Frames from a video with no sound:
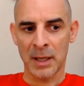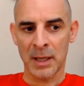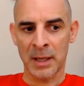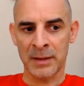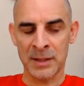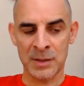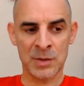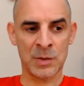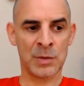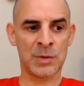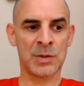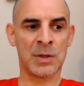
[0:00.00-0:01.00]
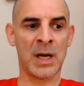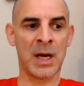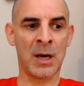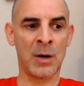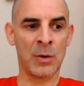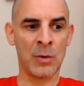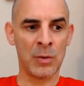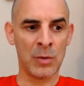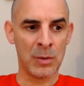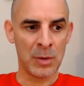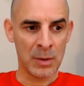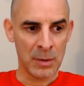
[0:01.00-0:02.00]
And this is also how
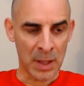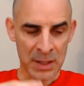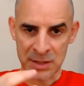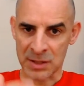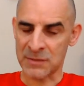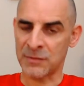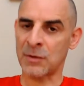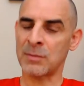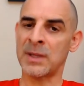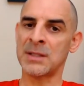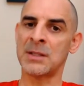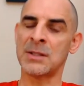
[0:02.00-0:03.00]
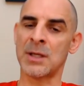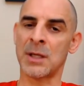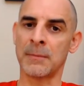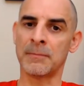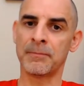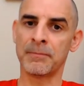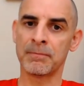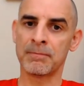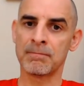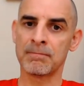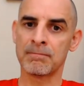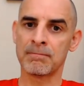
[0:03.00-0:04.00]
I transform my teaching.
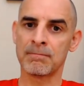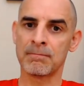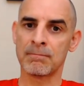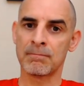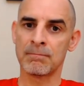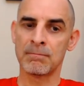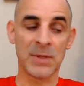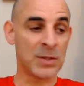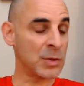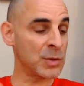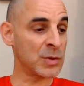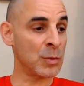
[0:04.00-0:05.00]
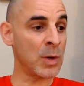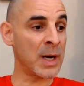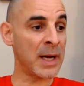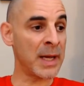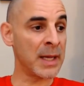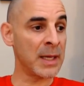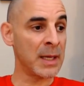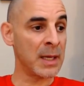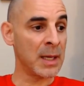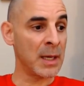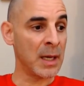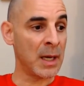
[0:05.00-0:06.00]
This is also why
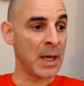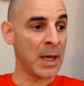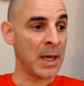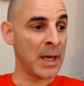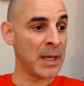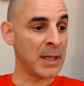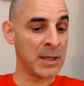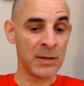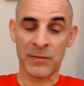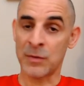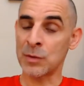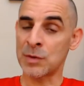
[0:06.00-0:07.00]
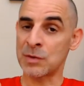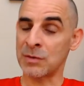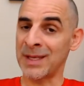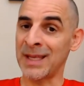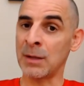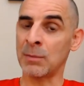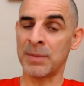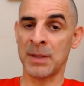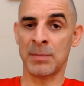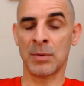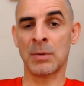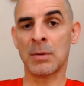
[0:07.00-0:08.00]
I refuse to heal
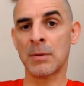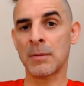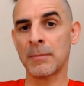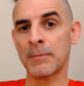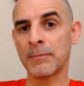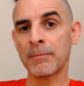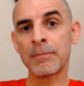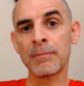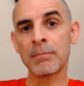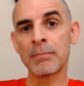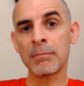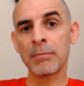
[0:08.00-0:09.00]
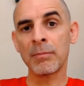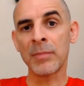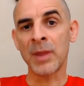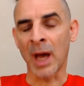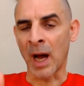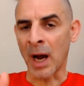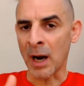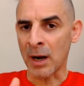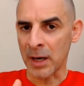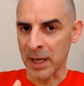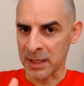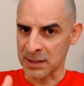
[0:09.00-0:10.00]
people. There
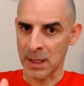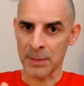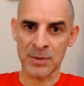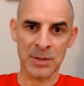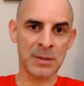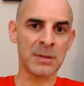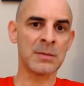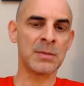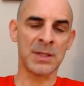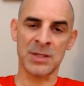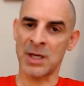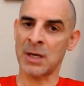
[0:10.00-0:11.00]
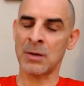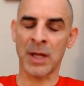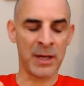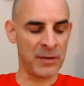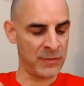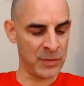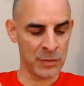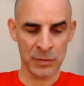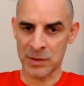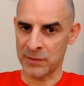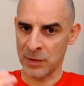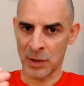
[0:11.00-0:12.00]
are exceptions, but in general I
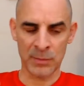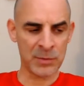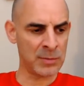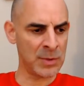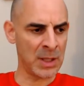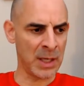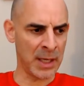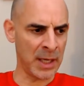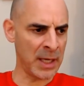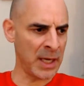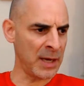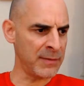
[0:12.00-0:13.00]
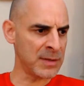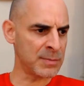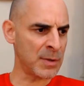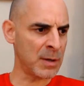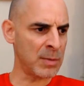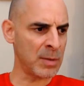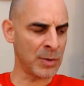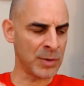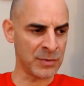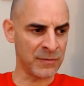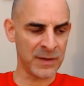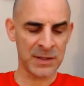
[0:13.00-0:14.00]
refuse. If you come to me like, hey, I have this problem, I want
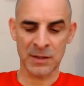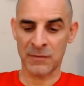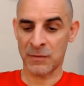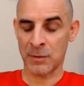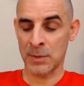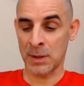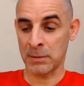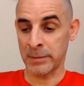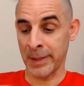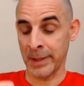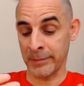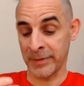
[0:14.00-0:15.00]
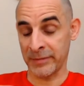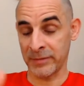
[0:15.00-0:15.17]
to fix it for me, yeah, but